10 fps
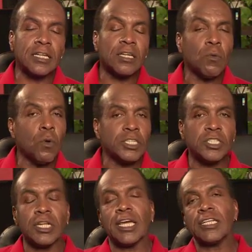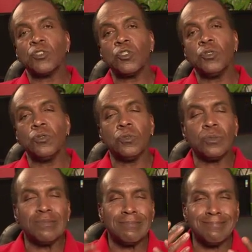don't want you to get
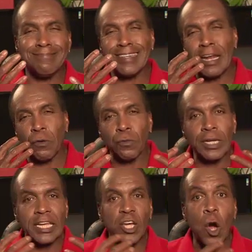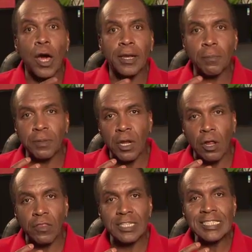too, really caught up in
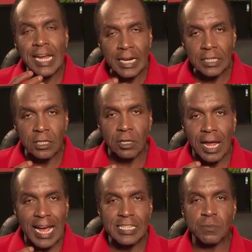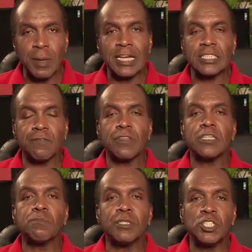all the technical aspects of
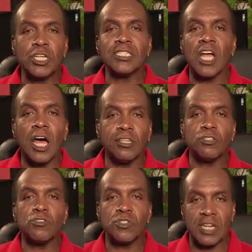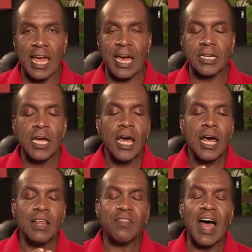this, but just understand
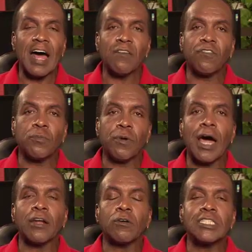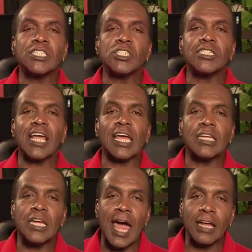that vibrato is just a
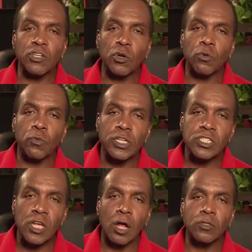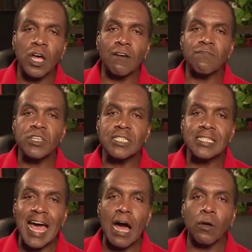natural result of the
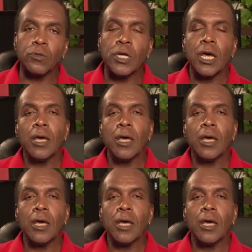sound